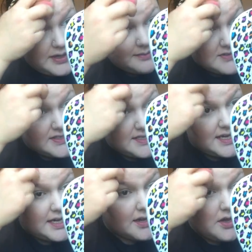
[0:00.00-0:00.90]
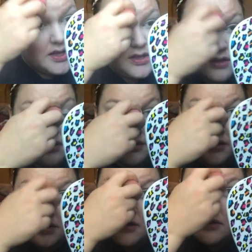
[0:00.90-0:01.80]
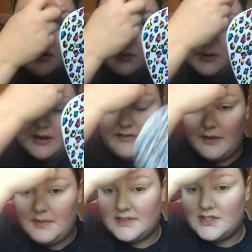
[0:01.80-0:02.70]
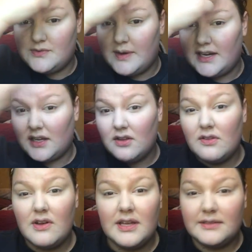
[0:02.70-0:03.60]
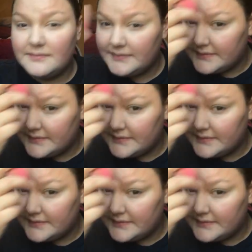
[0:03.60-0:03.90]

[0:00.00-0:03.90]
when I'm sick or if I've been sweating a lot.